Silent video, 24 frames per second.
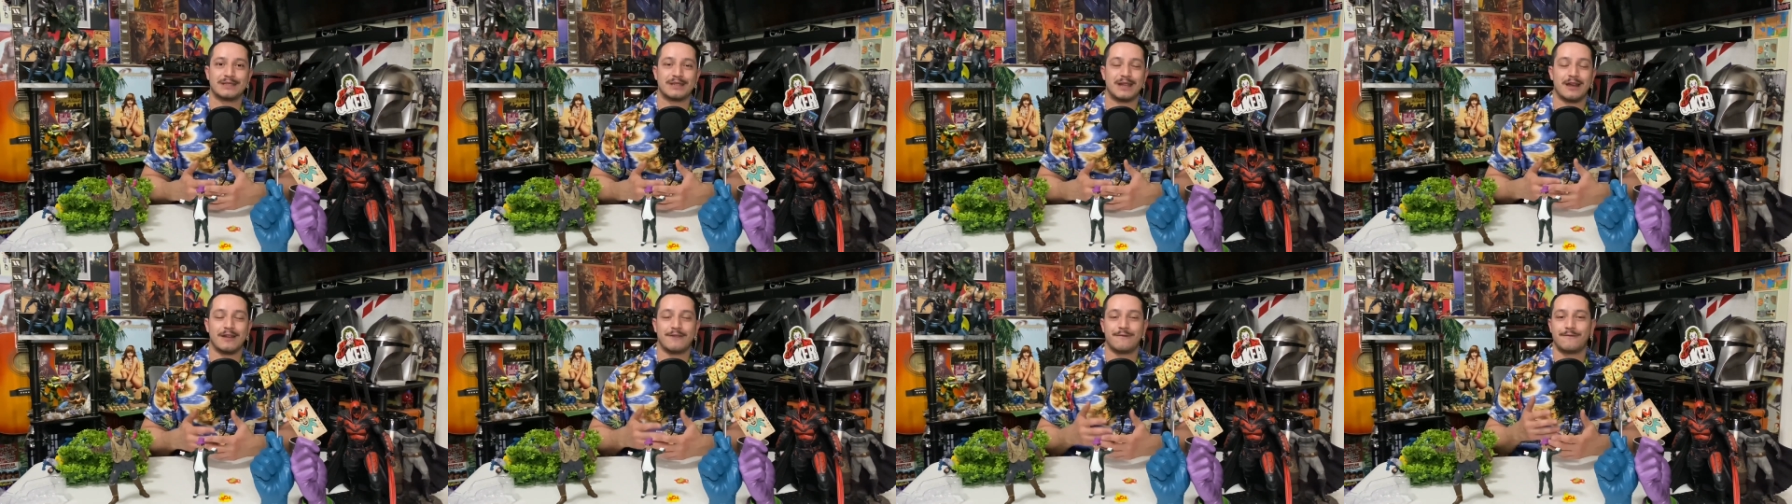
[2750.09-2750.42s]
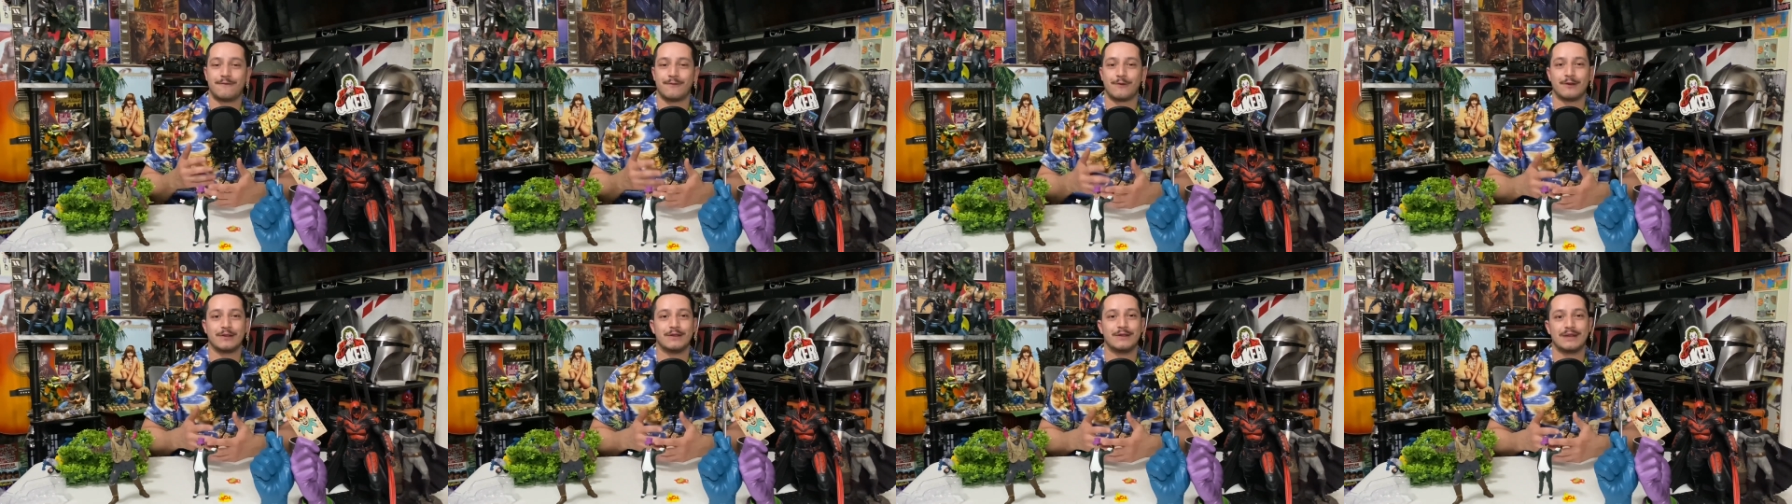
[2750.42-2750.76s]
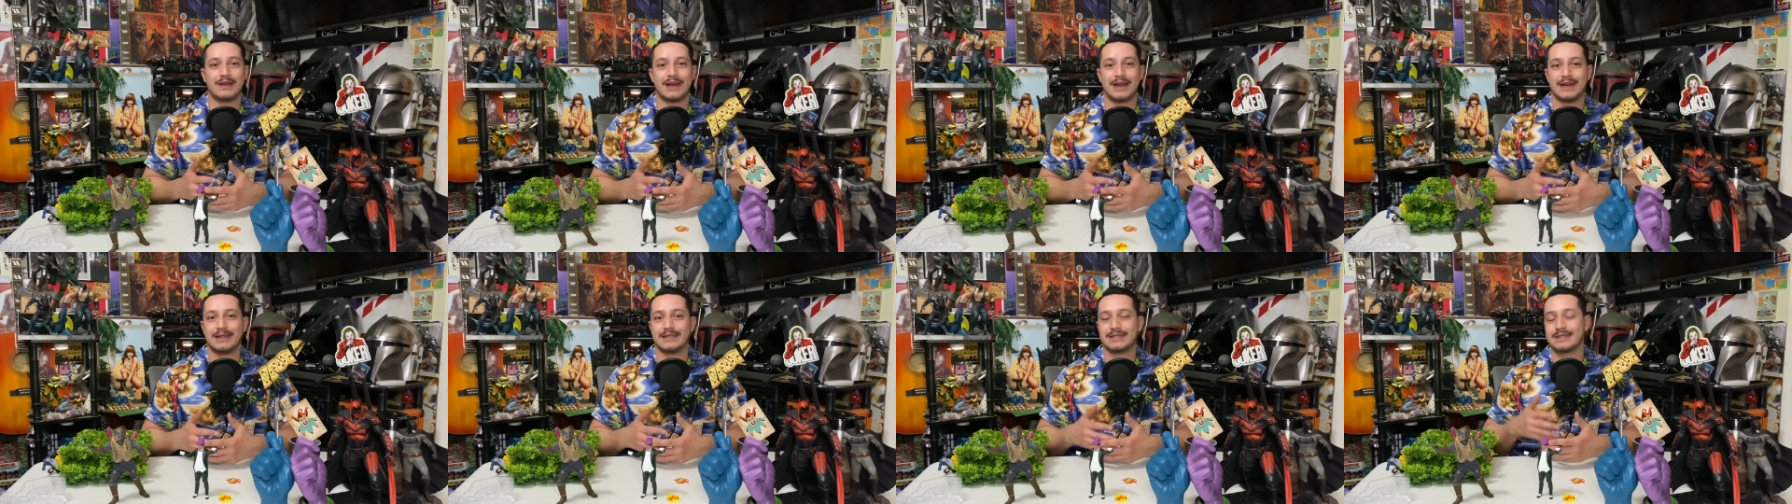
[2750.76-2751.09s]
Live for you
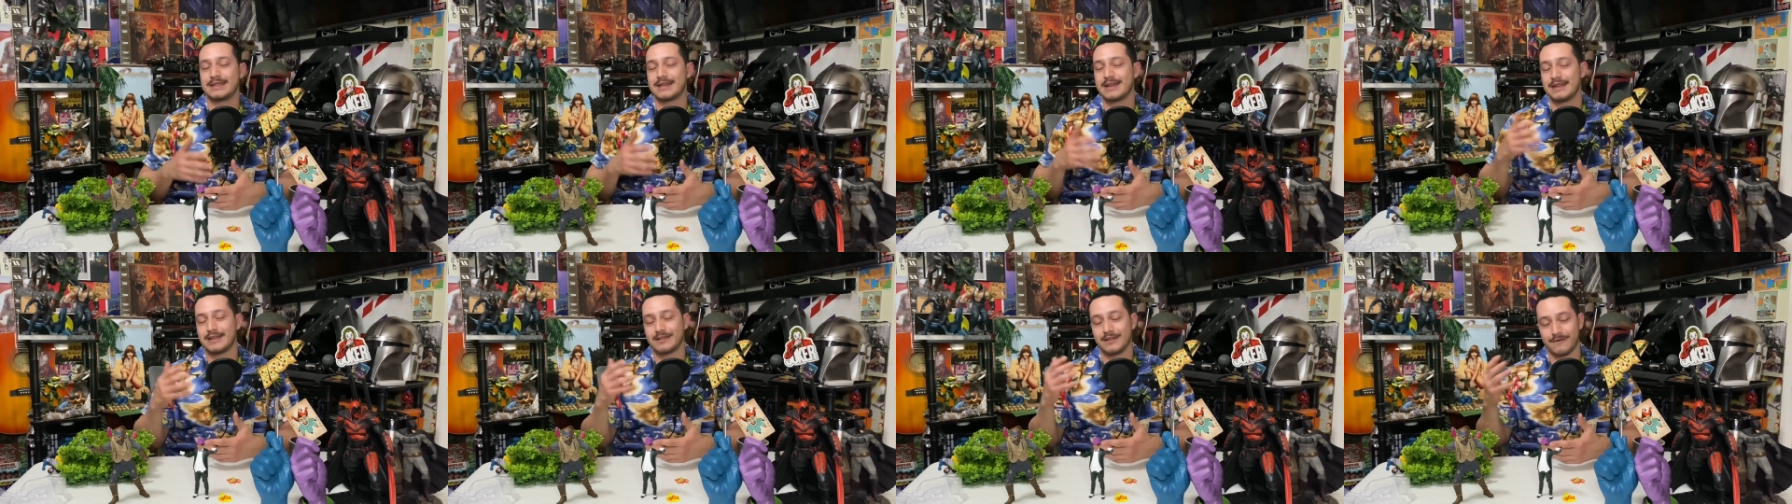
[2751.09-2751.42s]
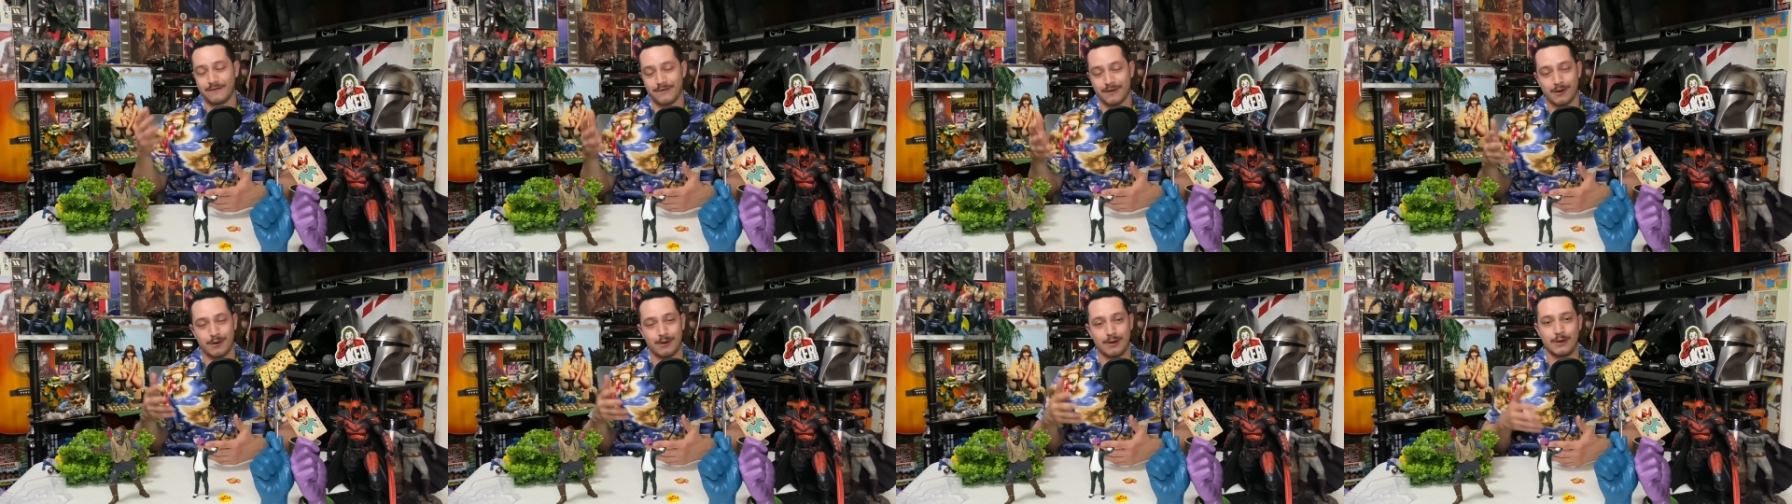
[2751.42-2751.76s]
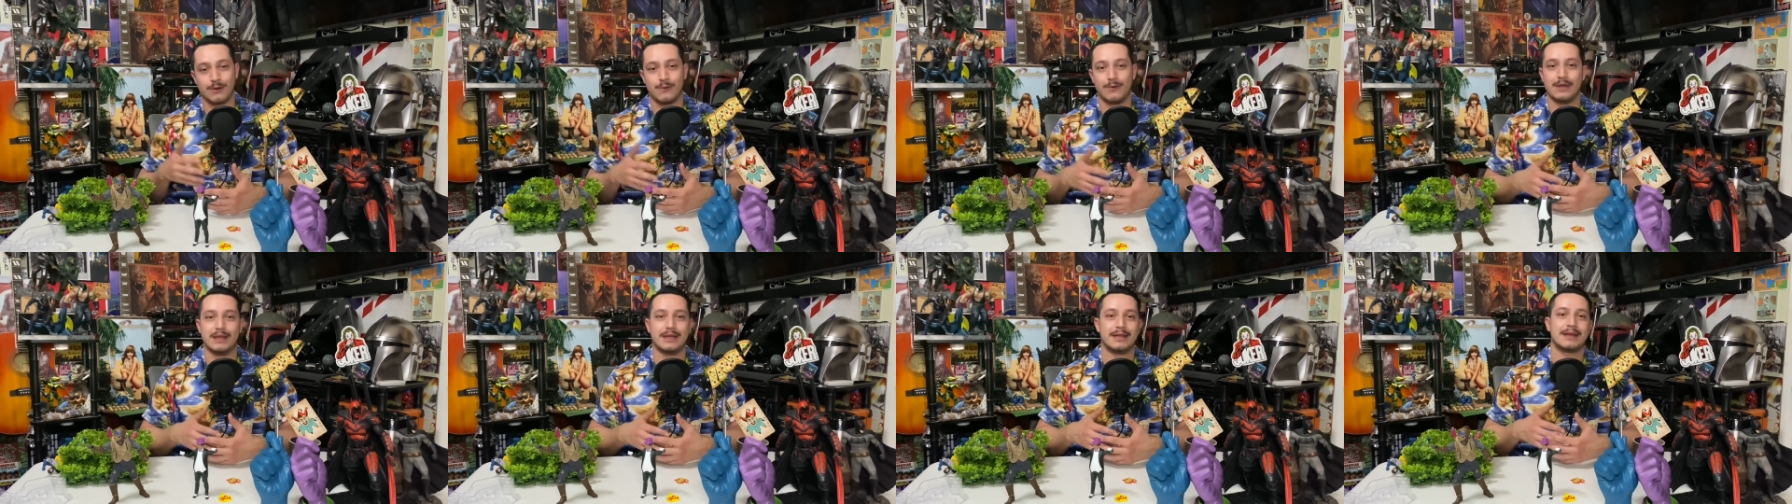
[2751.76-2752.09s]
guys the
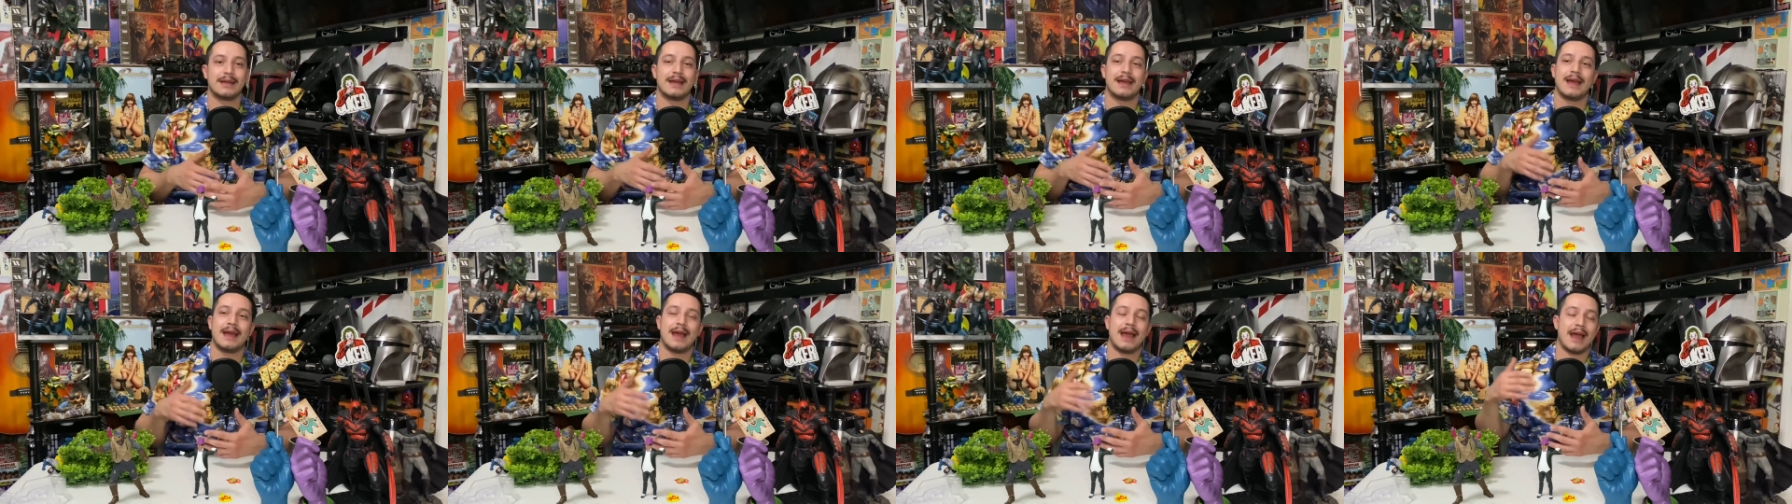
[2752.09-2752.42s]
following week